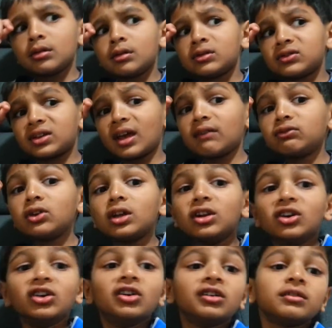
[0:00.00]

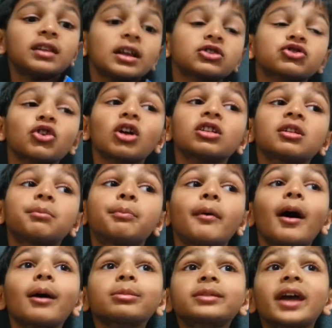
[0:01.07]
Seven. Okay. That's Charlotte
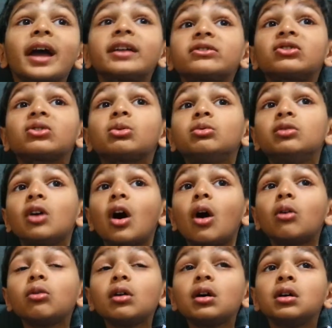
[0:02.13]
Bobcats, you
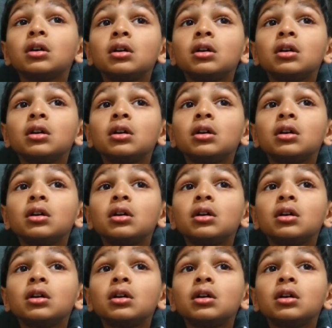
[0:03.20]
know.